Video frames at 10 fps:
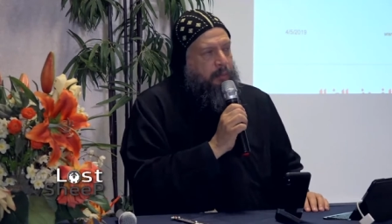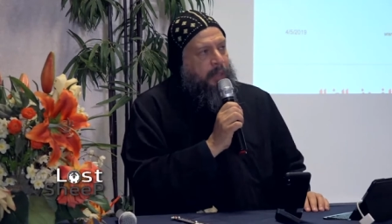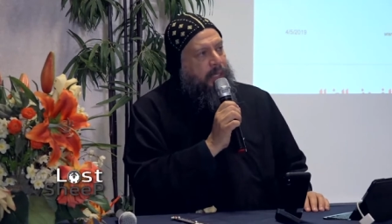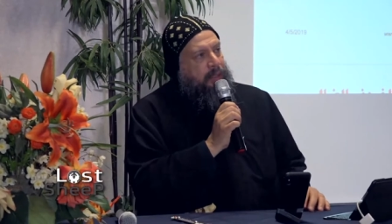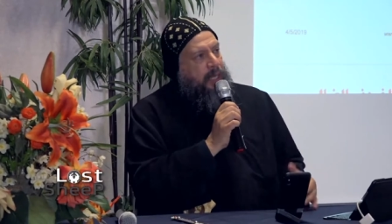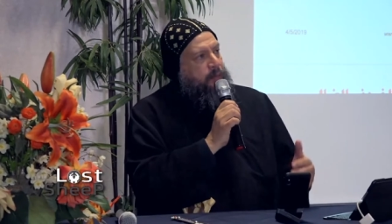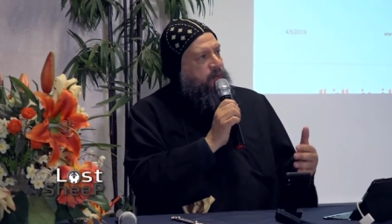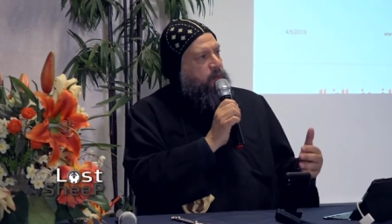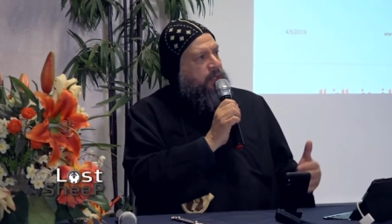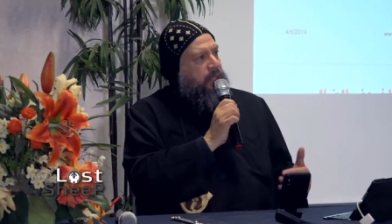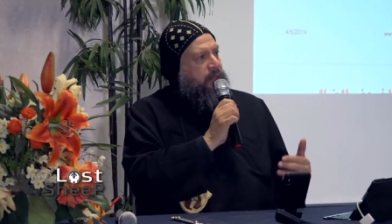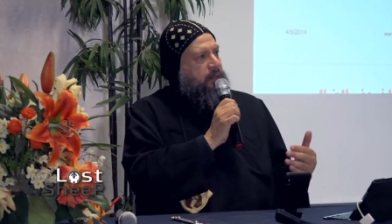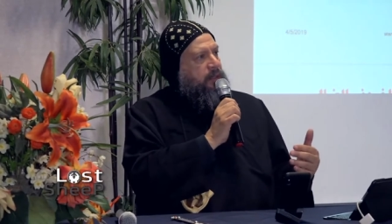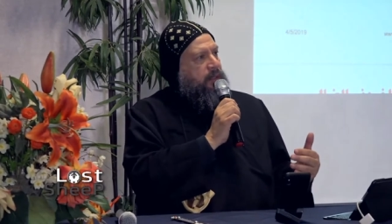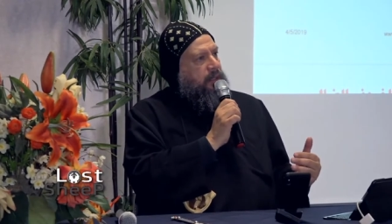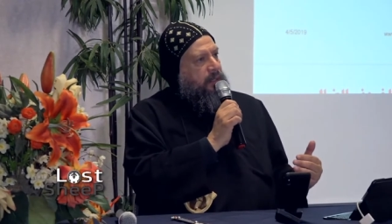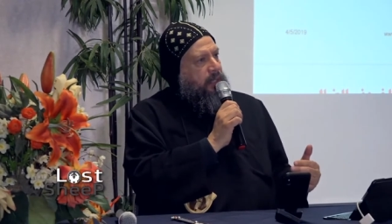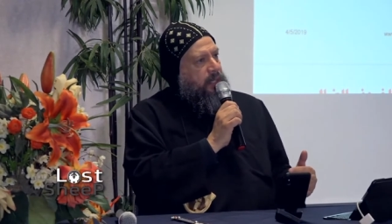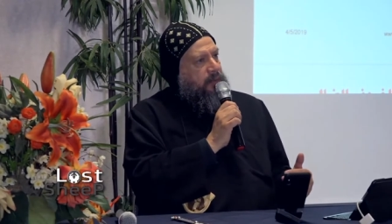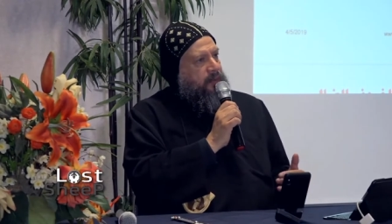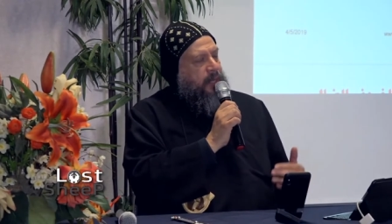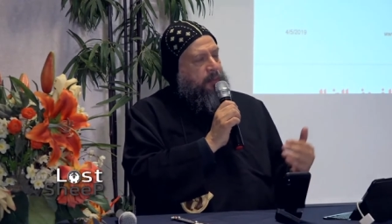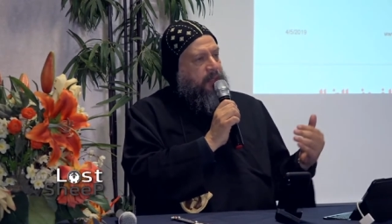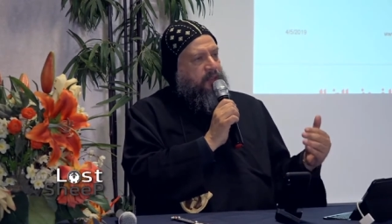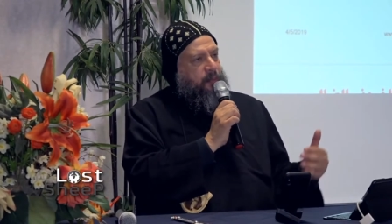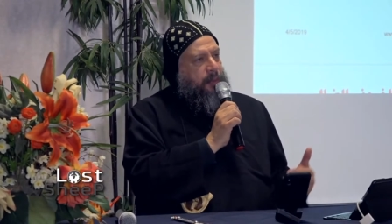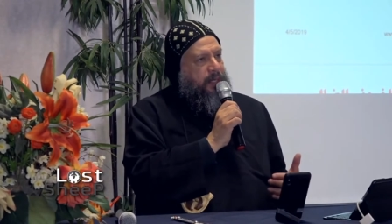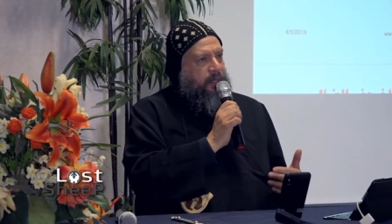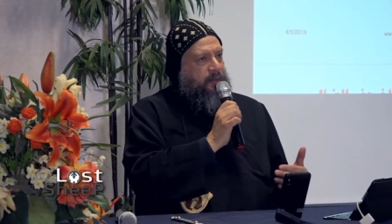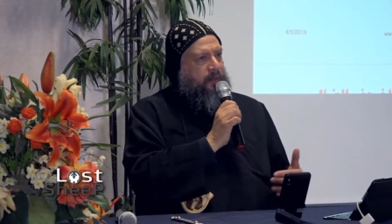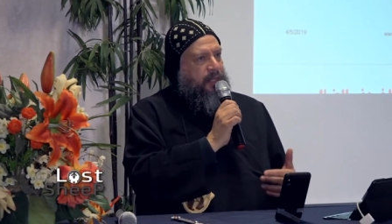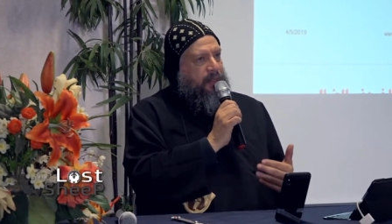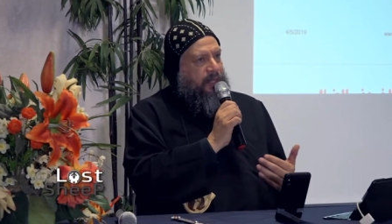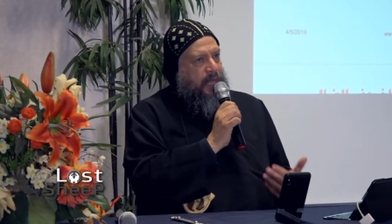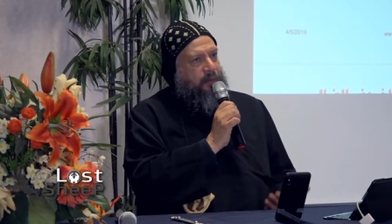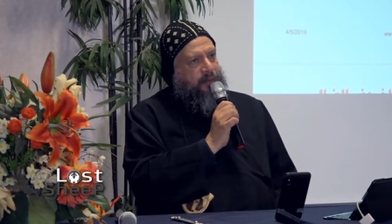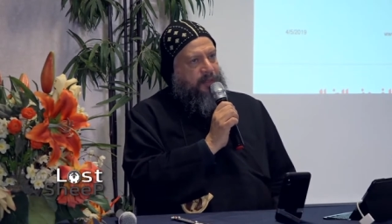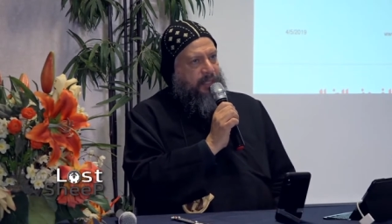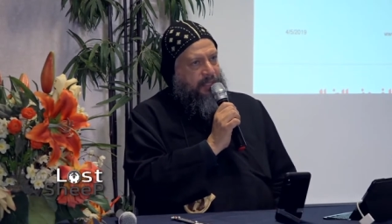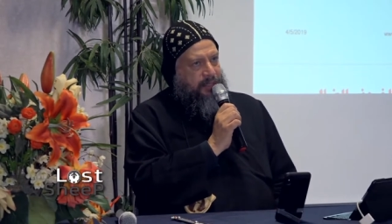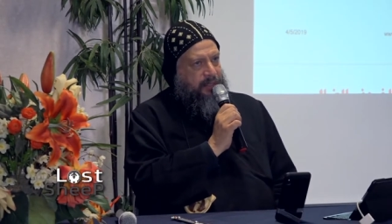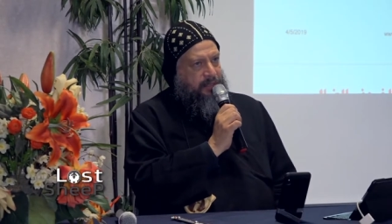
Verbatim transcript: Many times we need some experience in counseling